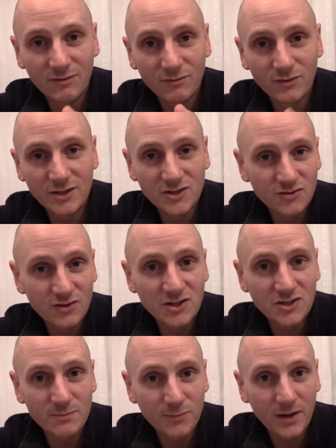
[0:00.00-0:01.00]

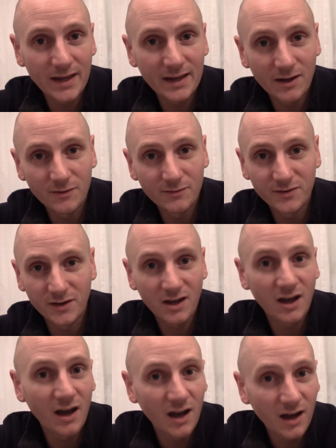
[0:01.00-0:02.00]
registration plate of a
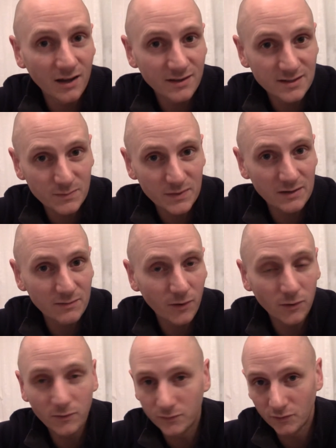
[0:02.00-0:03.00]
car that's been
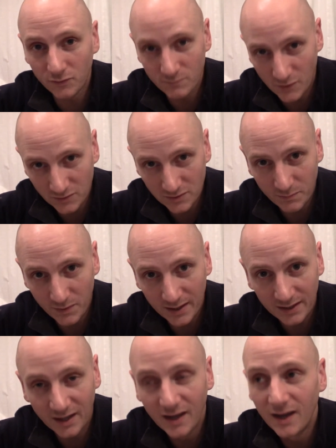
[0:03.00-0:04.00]
involved or a
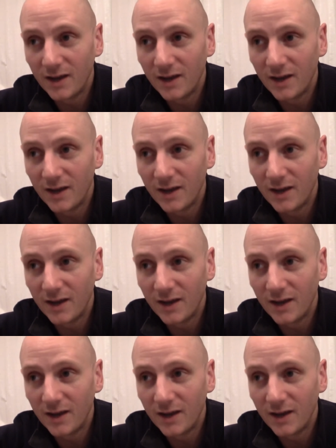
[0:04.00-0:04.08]
motorbike,